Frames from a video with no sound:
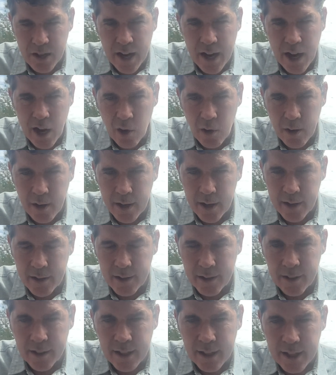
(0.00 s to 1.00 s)

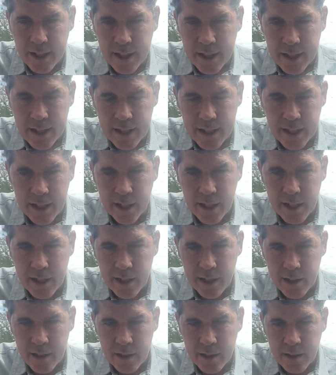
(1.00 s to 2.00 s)
narrator
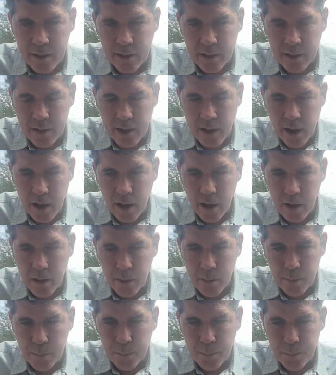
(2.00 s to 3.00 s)
in
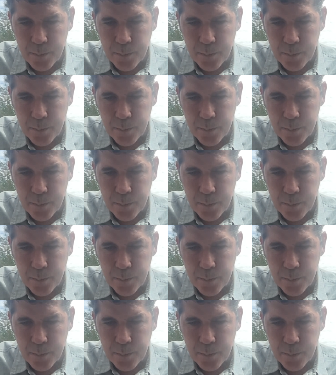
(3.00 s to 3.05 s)
The